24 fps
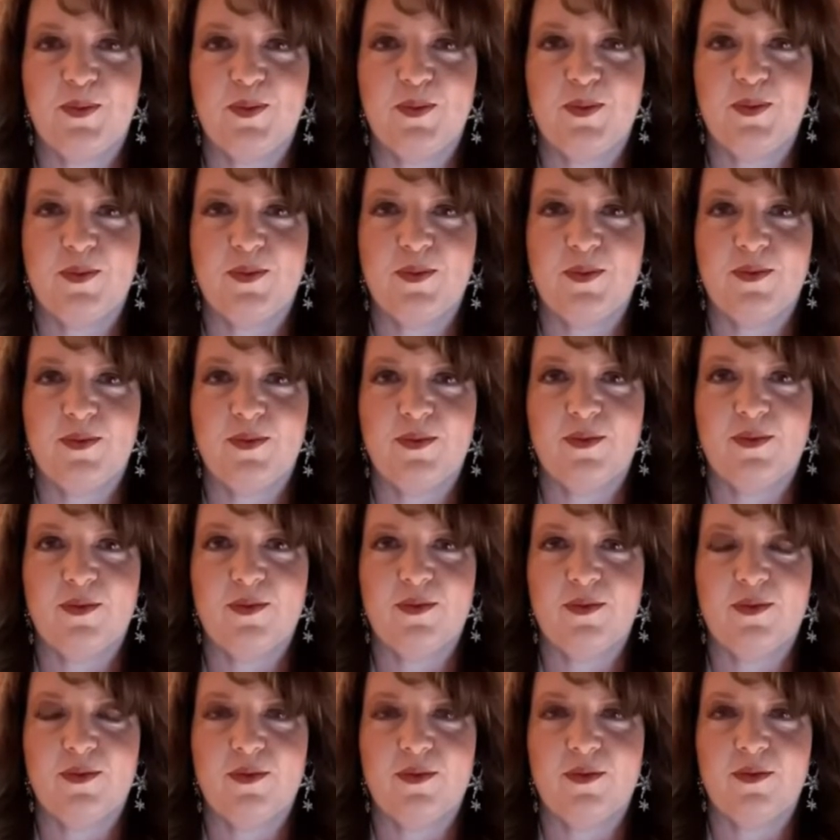
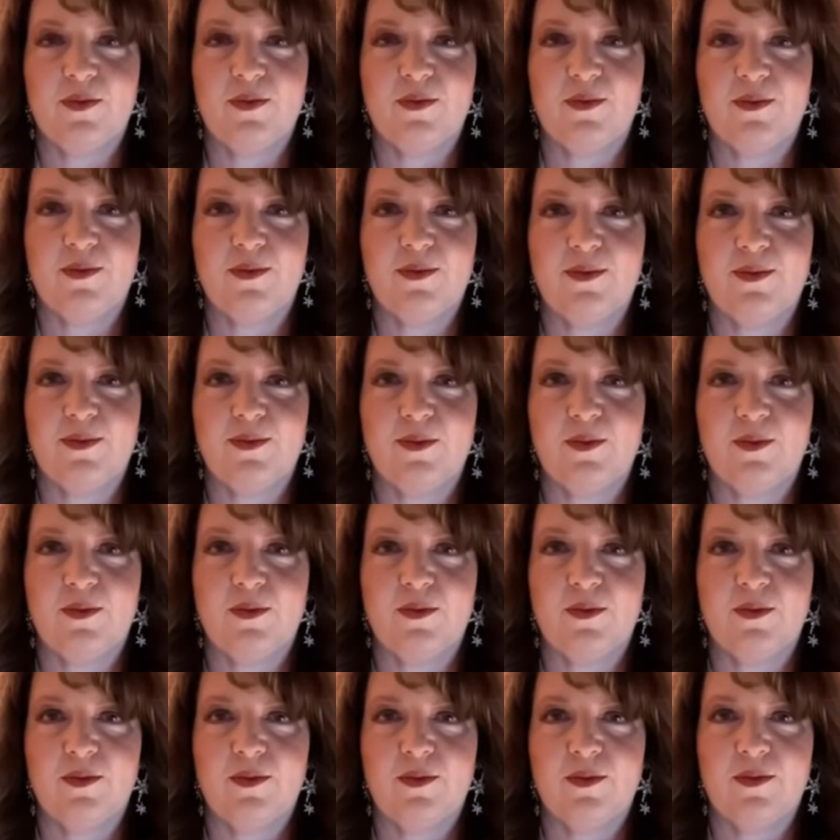
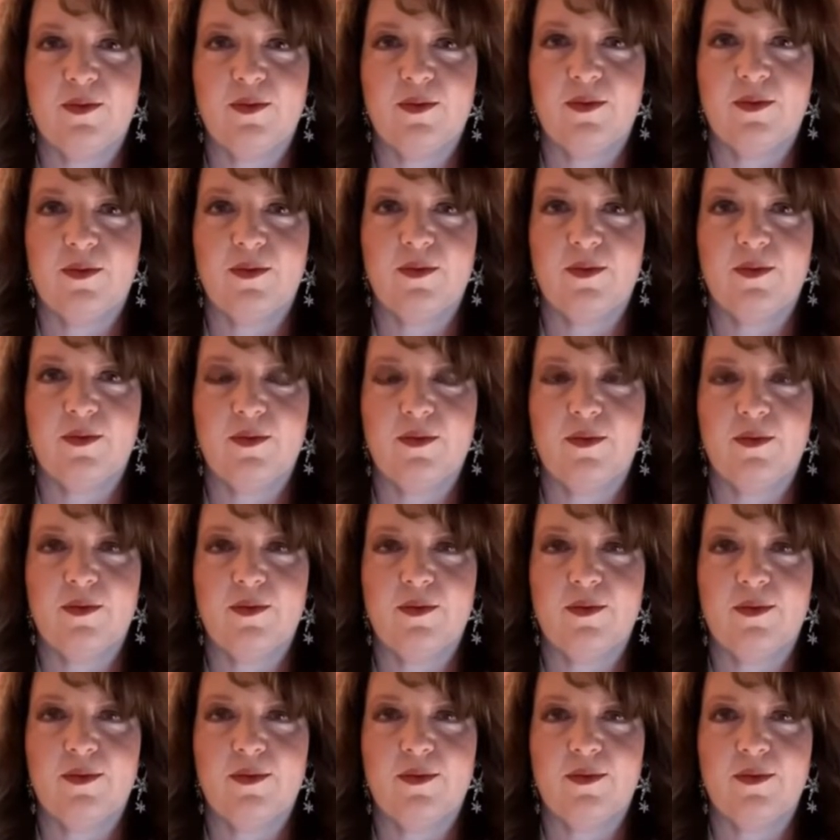
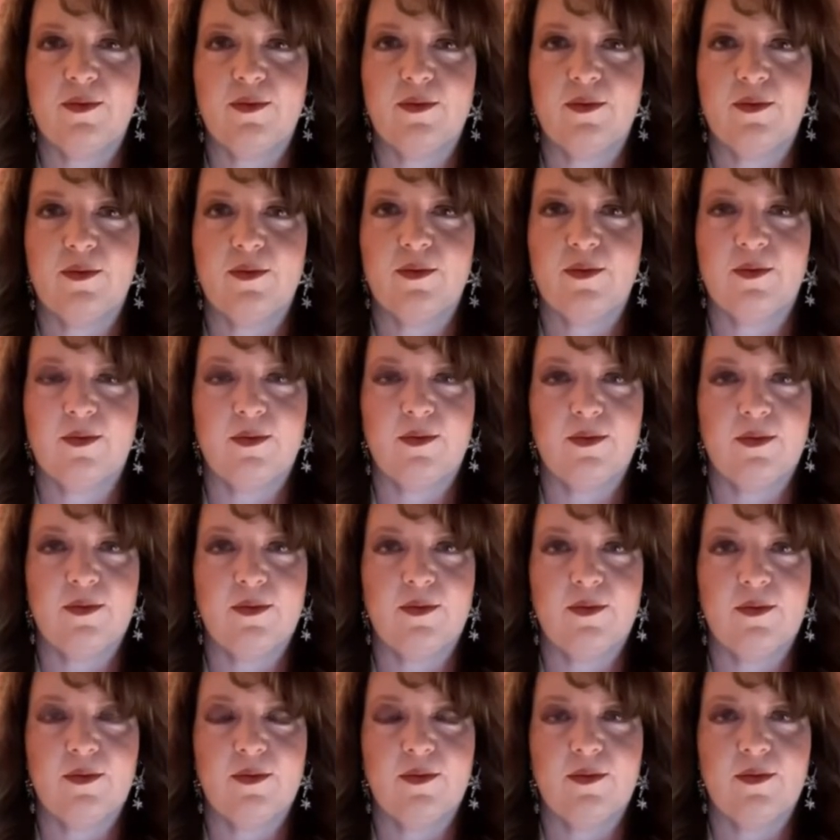
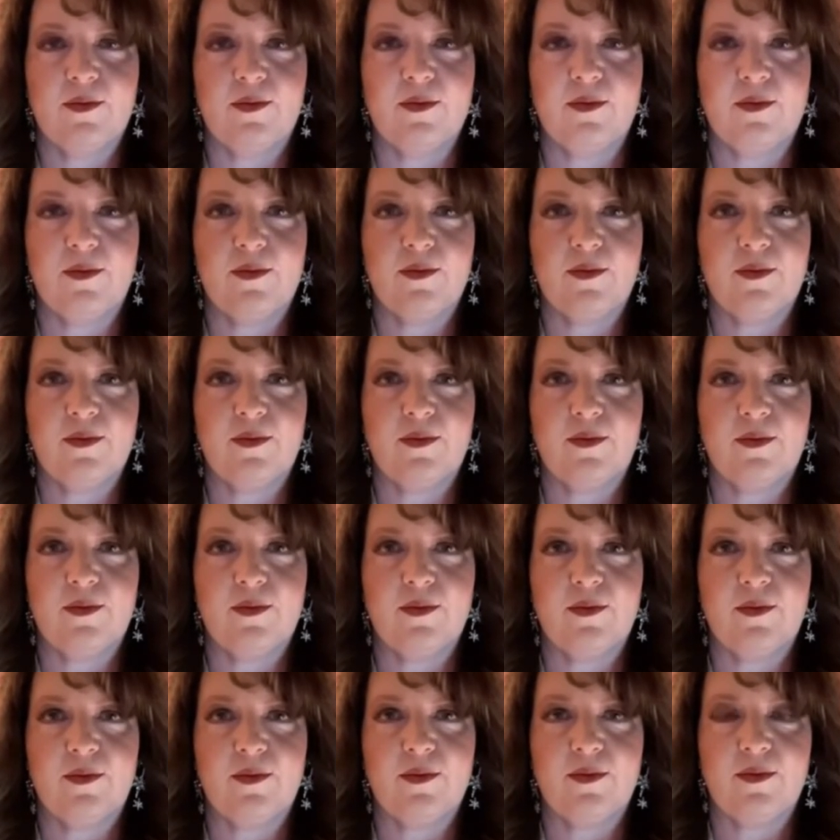
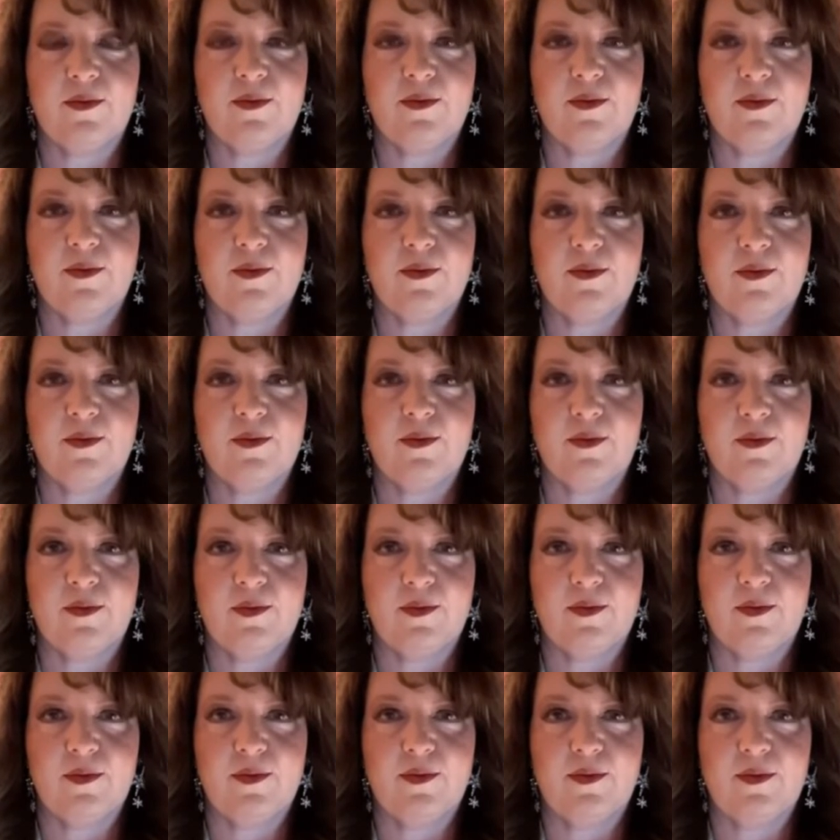
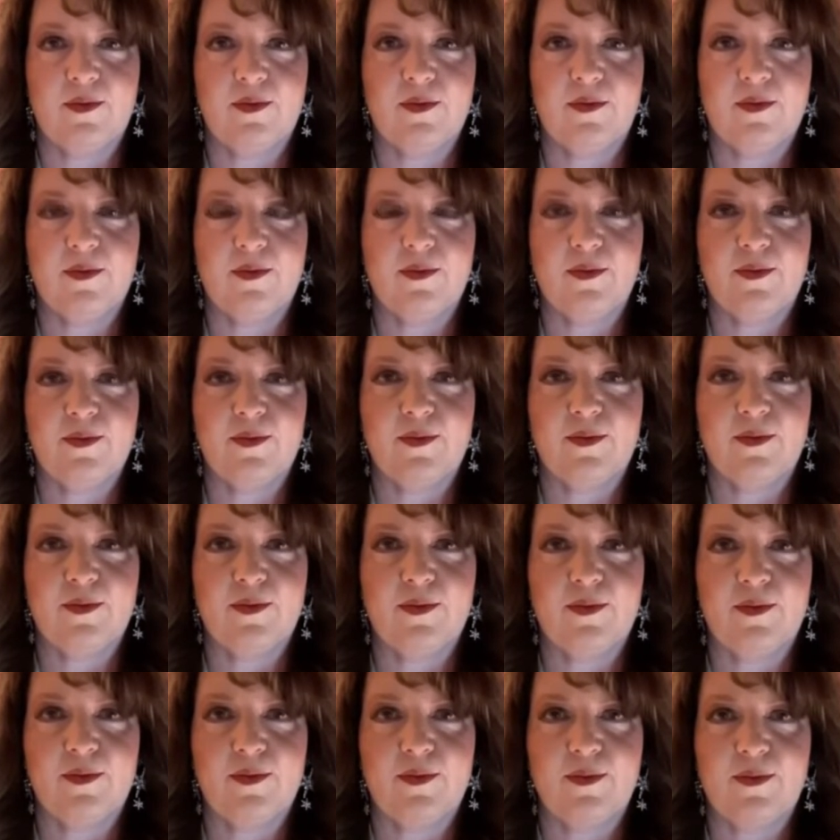
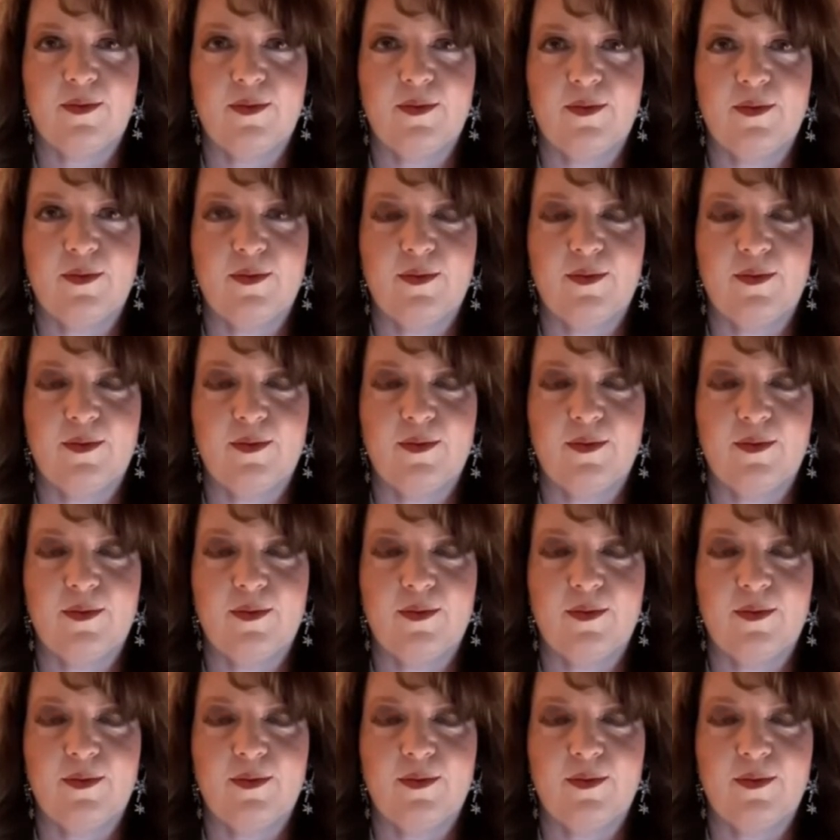This person isn't speaking.